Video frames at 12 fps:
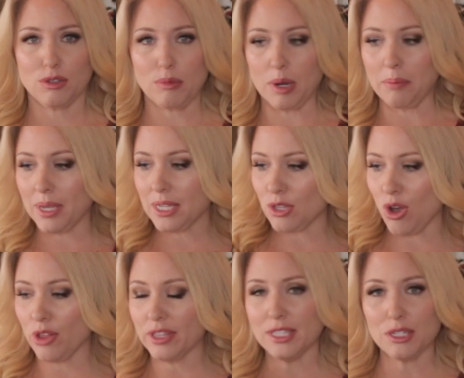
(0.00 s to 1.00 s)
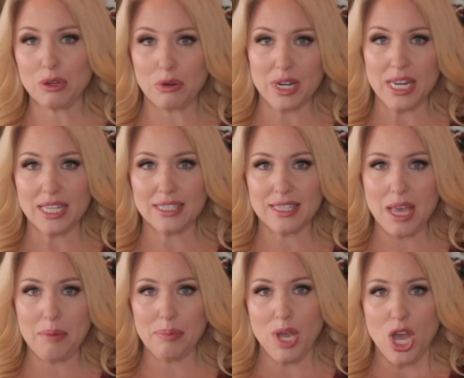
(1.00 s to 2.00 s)
So I'm gonna mix all these ingredients
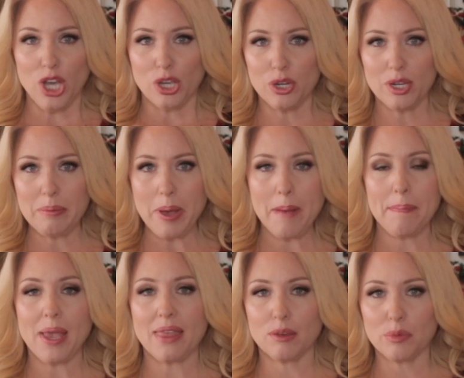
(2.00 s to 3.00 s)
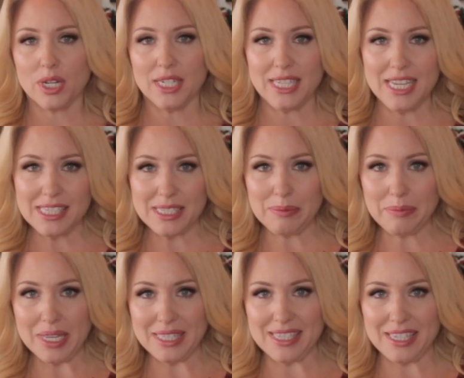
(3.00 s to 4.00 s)
up, cook them up, and then we're gonna taste them
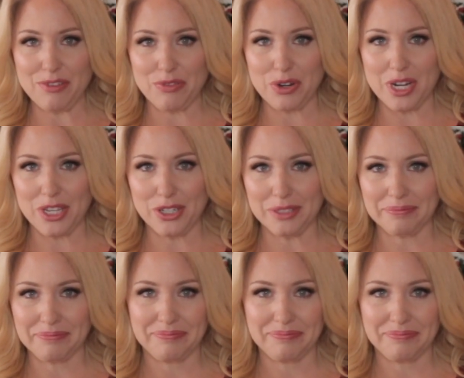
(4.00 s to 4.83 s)
and see if they're any good.